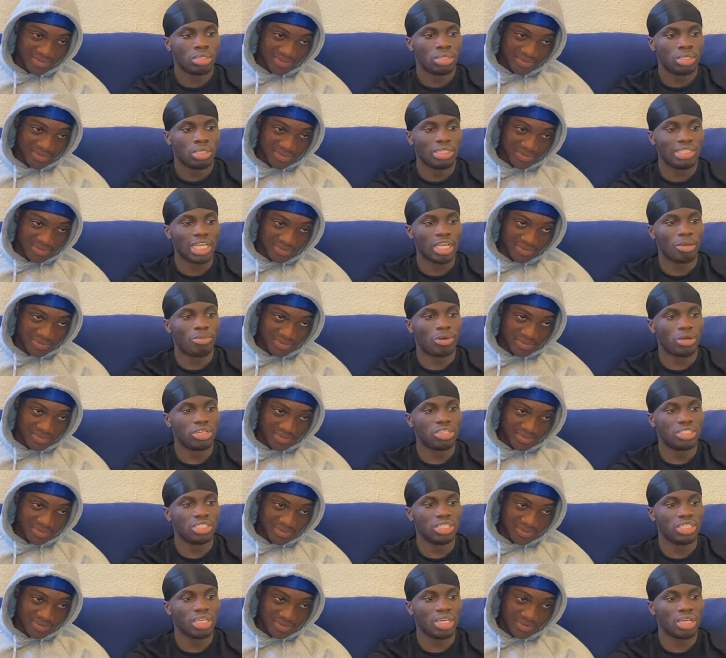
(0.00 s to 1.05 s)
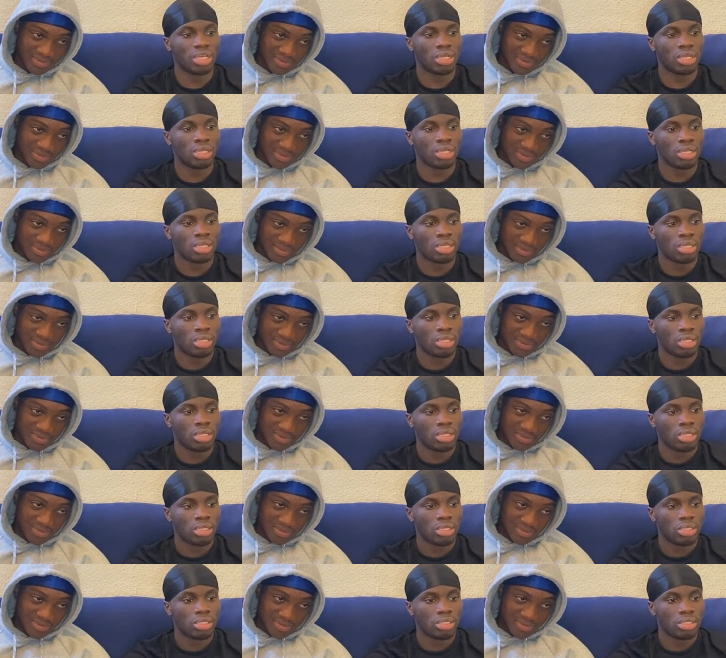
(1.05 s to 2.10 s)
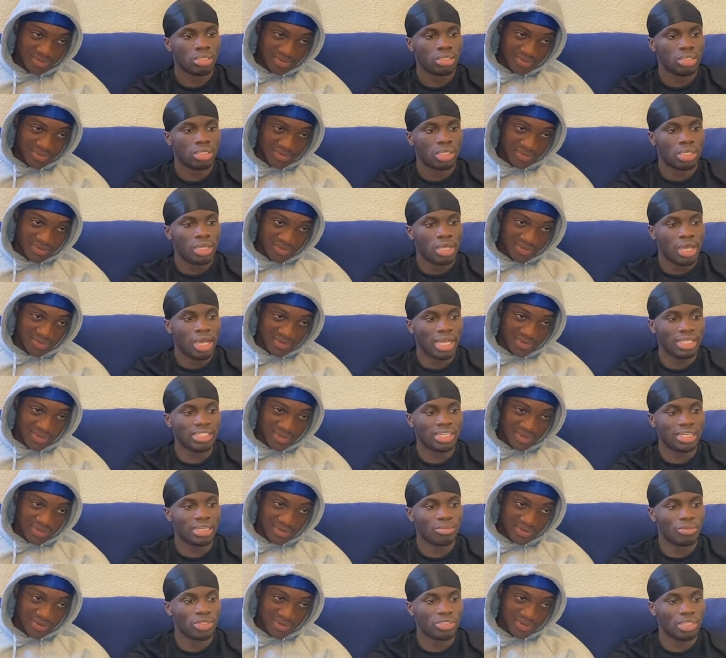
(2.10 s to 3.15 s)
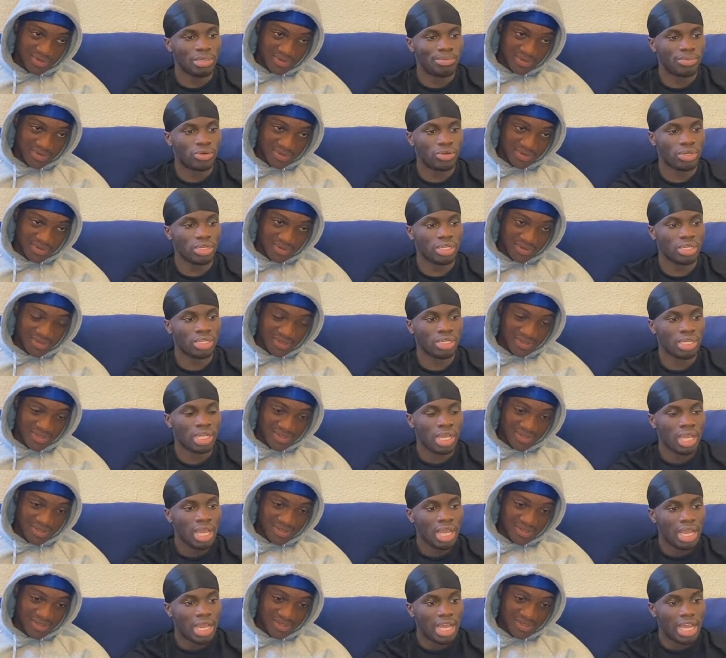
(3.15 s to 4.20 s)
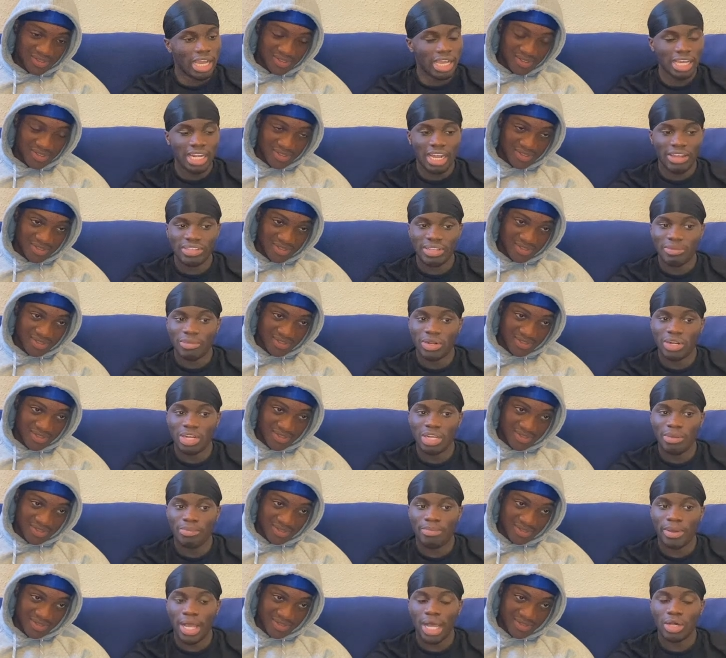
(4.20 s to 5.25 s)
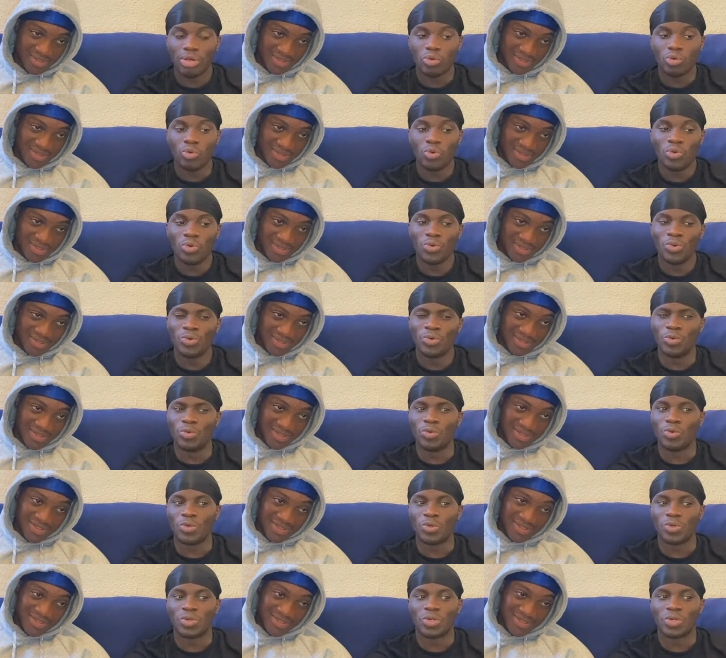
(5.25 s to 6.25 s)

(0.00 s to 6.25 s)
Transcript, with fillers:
Speaker 1: Is that your policy? Yeah. Hands are the most important. I can't have them hurting back. Ooh.